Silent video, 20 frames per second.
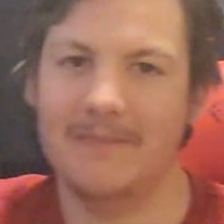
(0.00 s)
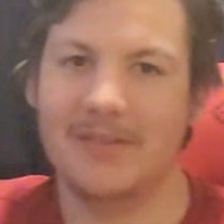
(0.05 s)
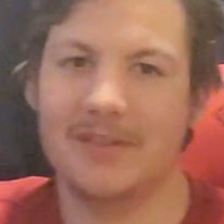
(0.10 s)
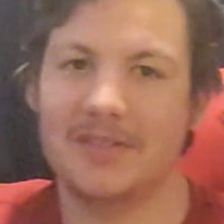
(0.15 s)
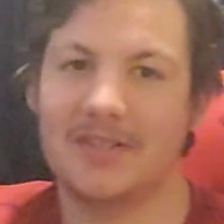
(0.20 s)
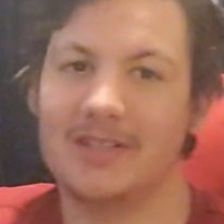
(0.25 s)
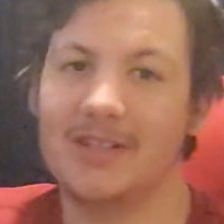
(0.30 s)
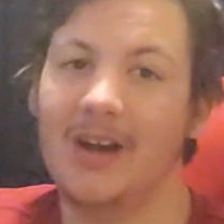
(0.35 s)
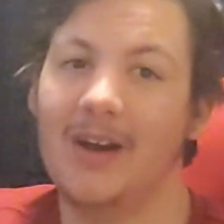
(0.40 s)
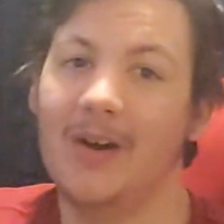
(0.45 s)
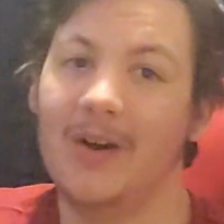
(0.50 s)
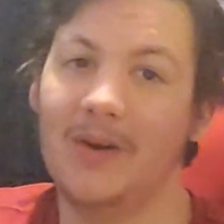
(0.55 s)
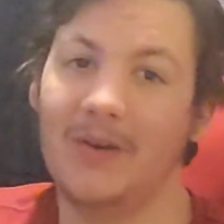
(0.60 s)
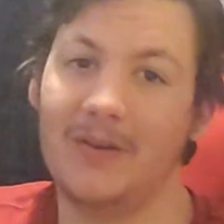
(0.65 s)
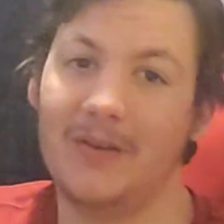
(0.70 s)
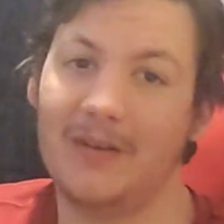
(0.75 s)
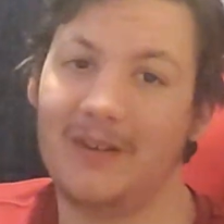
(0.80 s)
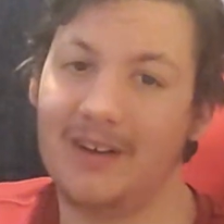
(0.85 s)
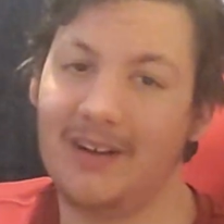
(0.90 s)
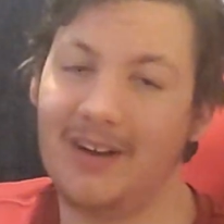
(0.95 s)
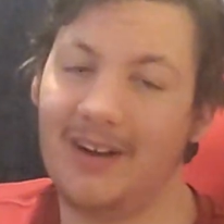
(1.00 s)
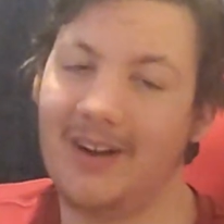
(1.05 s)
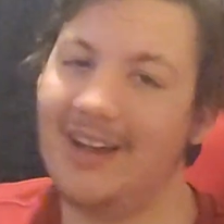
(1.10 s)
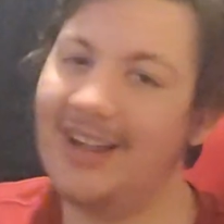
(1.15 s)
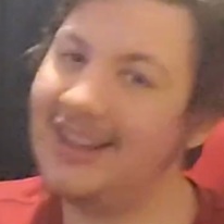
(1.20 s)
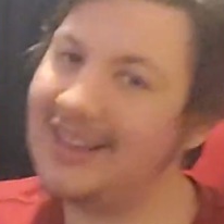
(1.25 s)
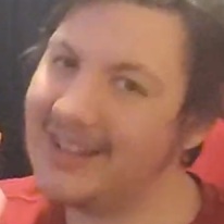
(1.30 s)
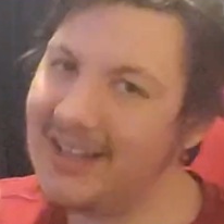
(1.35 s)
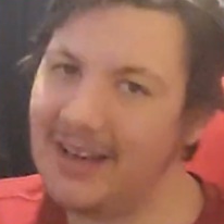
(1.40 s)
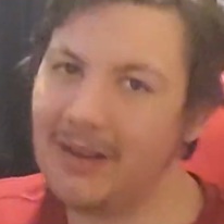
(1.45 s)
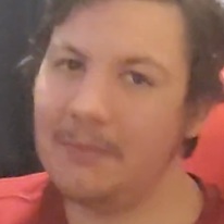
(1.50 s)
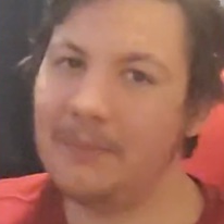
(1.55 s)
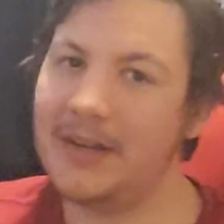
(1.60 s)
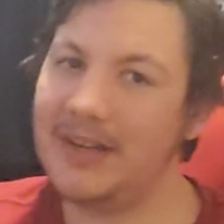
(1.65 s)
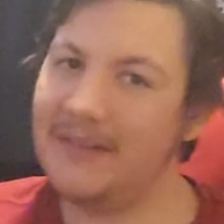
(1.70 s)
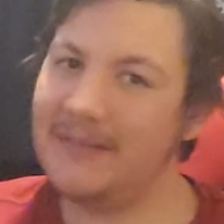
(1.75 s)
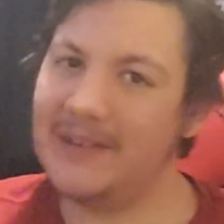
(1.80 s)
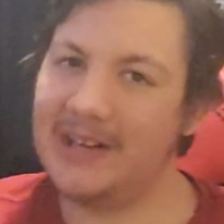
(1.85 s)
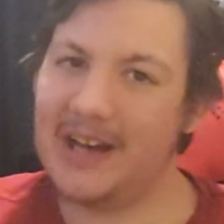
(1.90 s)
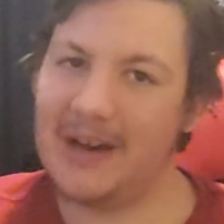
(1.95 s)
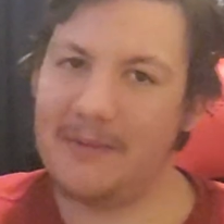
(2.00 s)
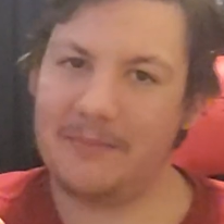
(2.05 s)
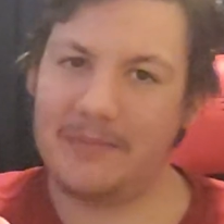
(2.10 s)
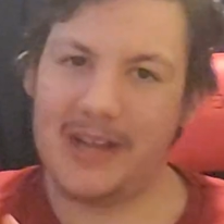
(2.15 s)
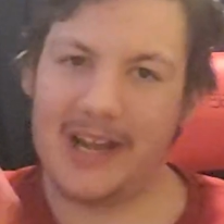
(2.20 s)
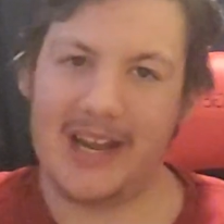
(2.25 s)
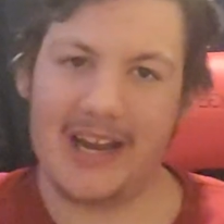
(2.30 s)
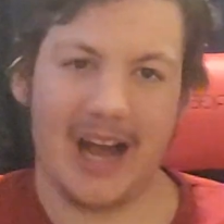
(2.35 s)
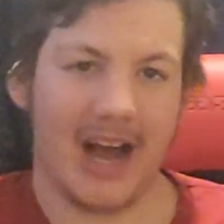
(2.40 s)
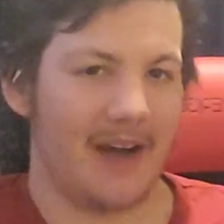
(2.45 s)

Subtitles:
So, a little bit of an update.